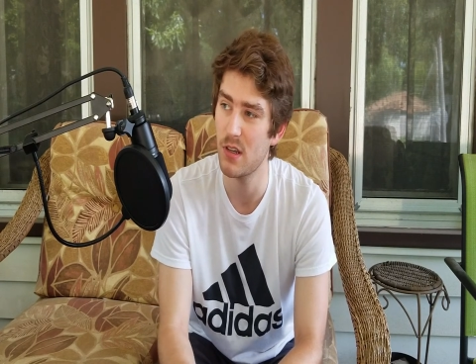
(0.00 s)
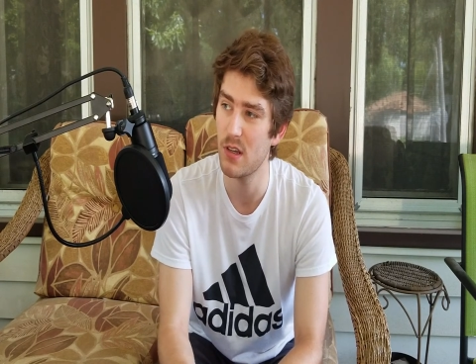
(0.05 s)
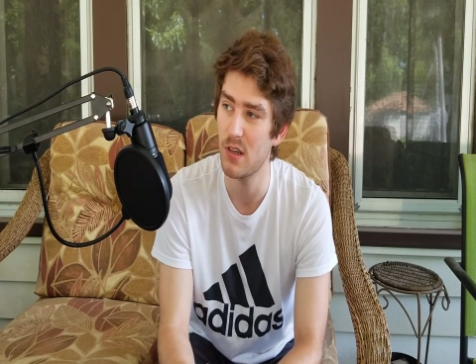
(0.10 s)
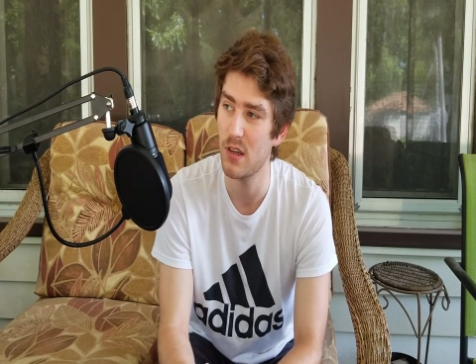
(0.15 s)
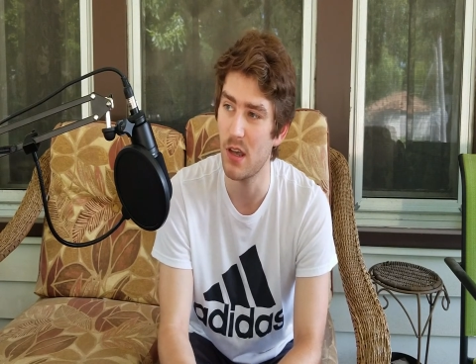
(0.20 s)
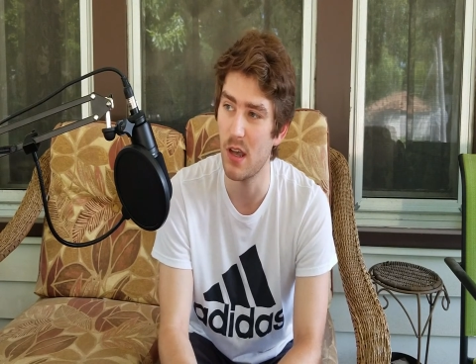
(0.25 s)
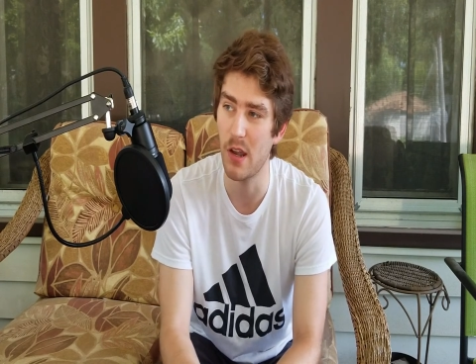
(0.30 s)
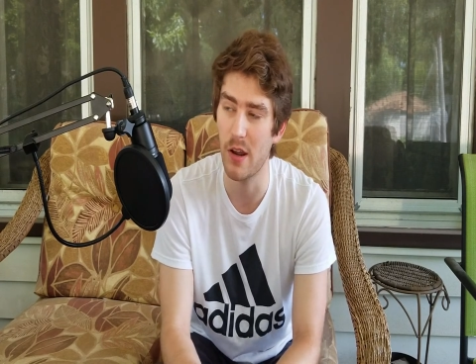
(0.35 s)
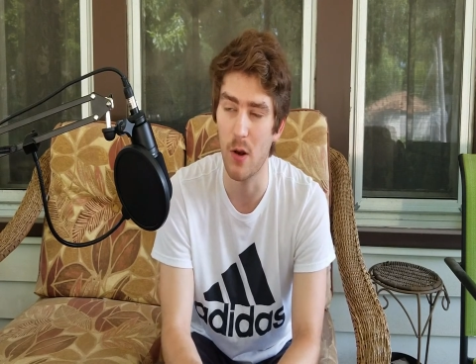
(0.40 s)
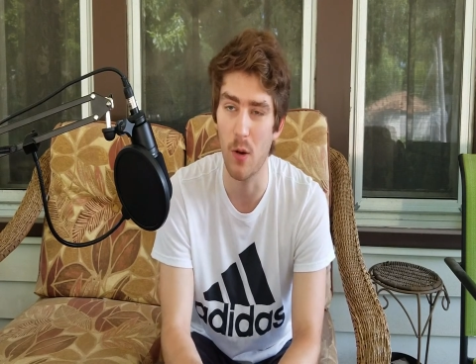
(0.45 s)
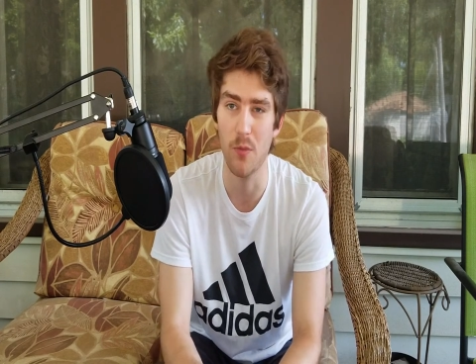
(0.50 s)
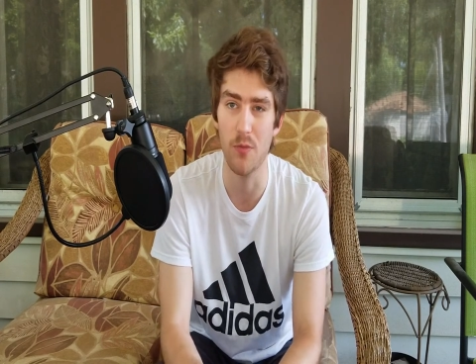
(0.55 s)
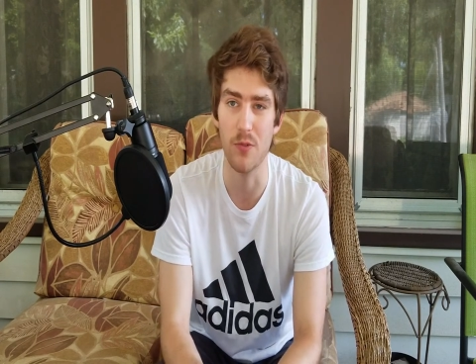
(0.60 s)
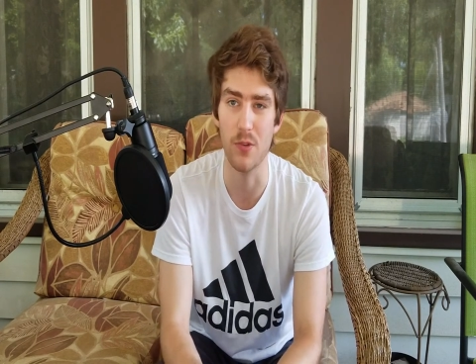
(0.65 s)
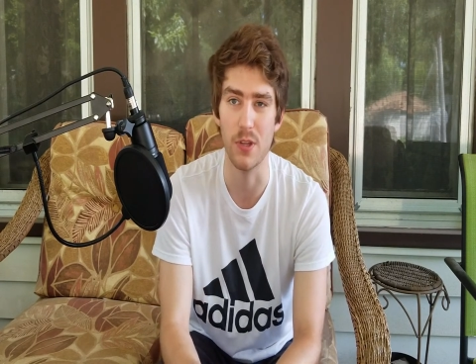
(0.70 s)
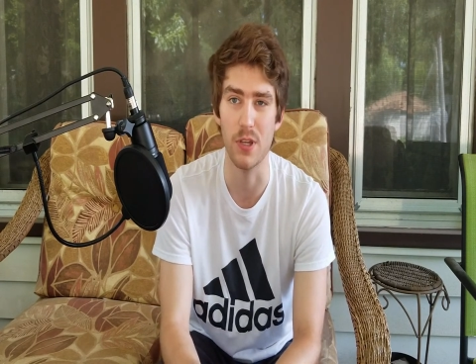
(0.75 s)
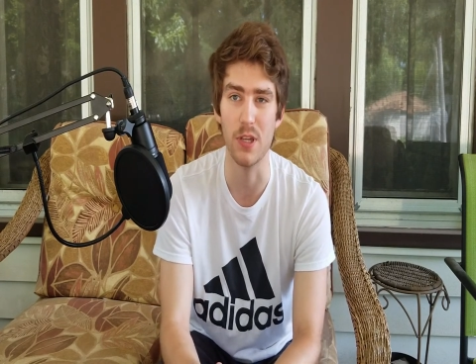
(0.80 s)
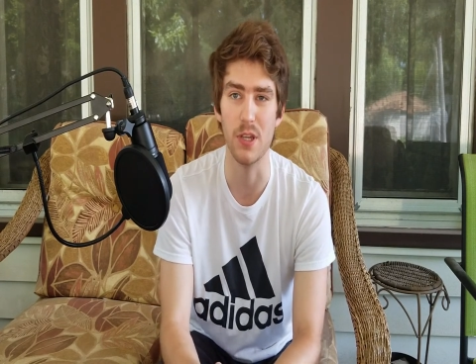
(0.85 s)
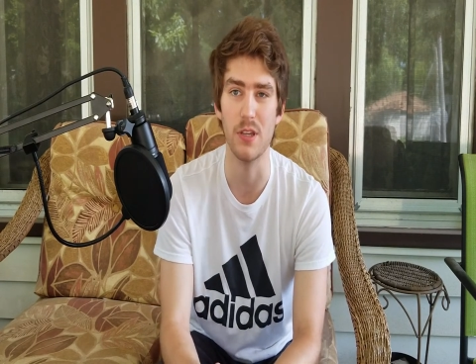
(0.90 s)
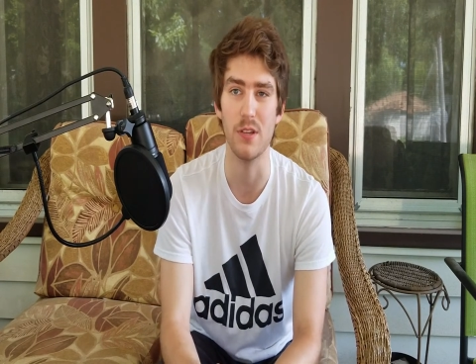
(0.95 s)
and
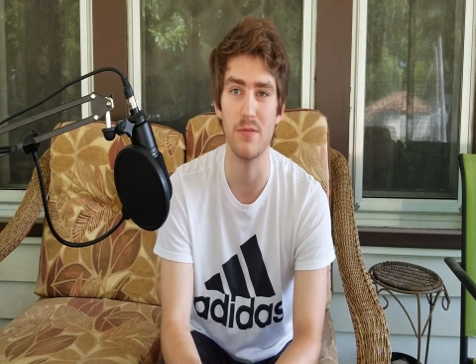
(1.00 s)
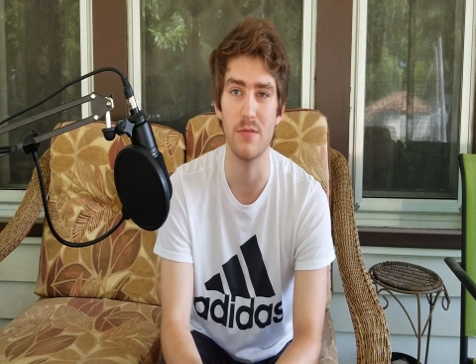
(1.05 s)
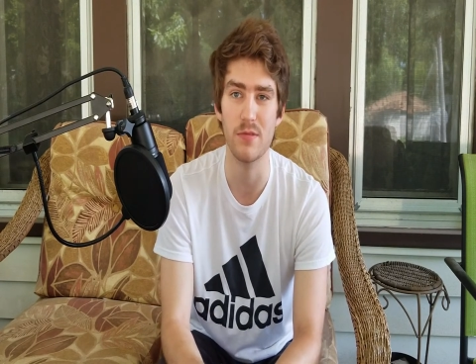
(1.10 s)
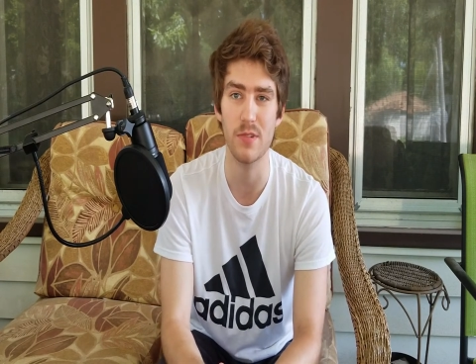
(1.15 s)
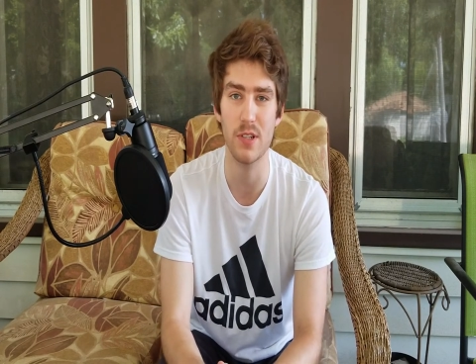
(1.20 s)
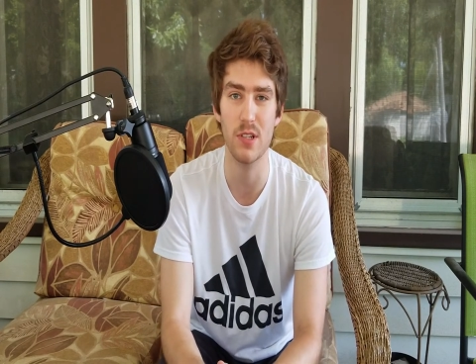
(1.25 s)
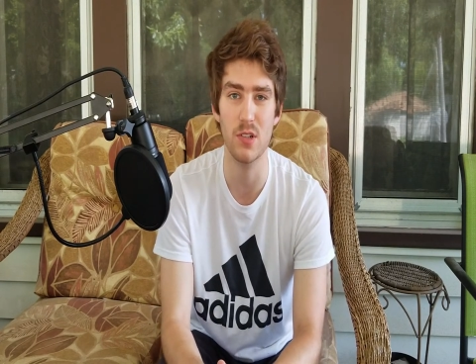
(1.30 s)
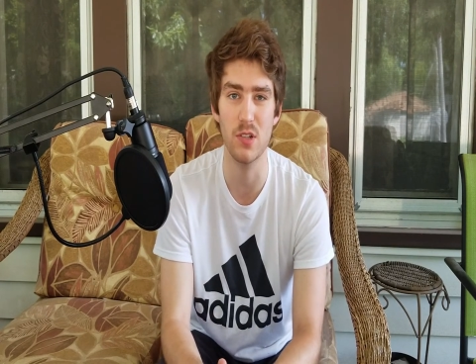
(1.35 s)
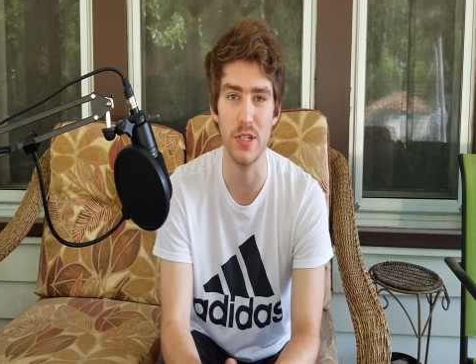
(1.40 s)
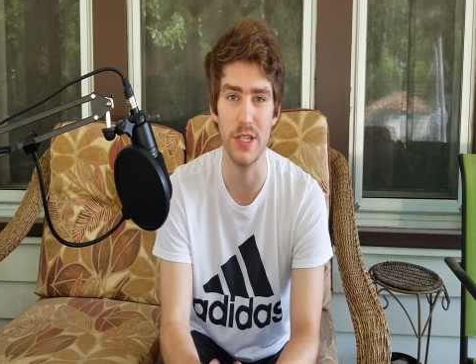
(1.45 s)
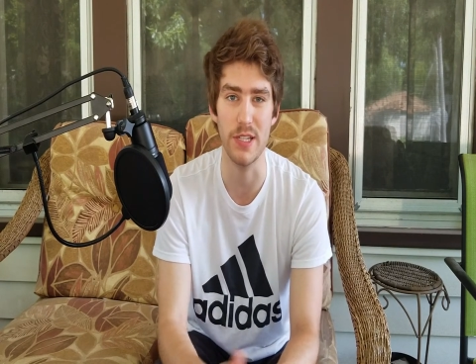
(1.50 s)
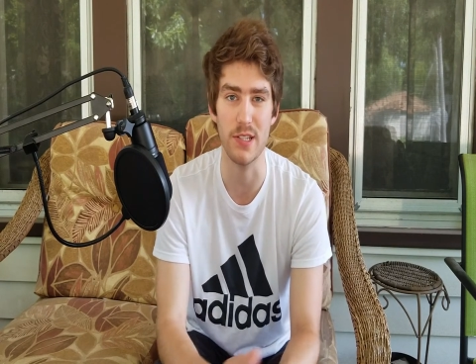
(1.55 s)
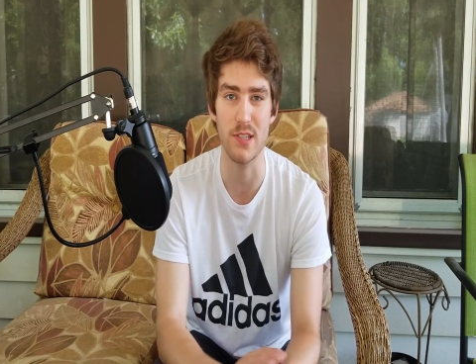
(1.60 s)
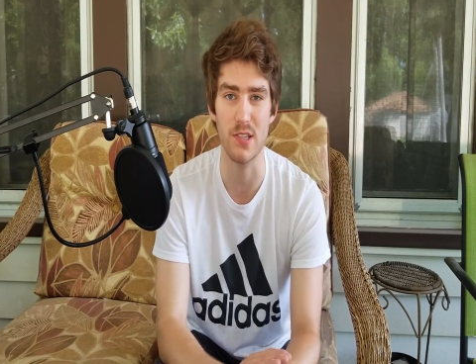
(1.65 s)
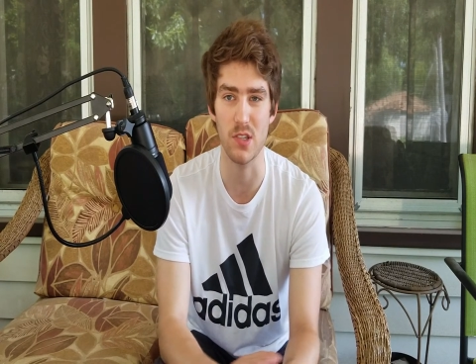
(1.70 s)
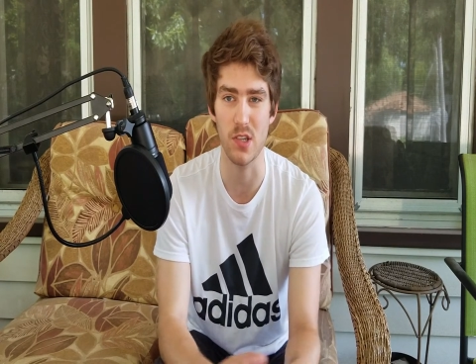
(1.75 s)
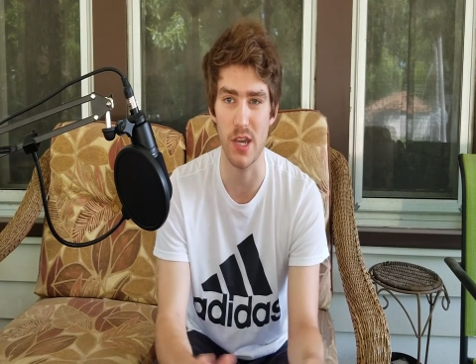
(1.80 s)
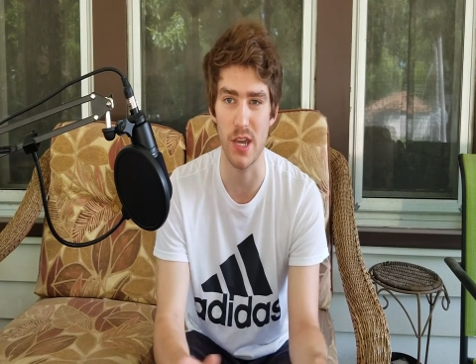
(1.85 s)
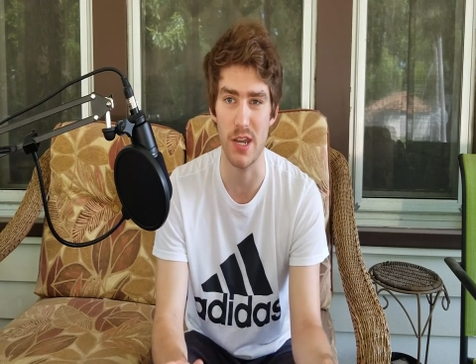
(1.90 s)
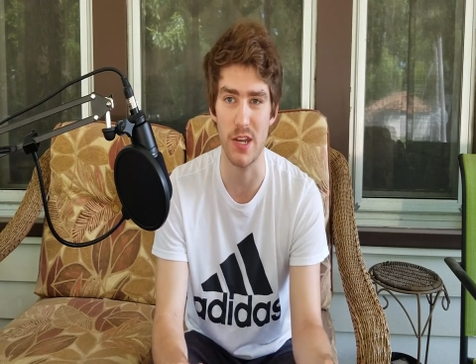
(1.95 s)
hopefully clean slate,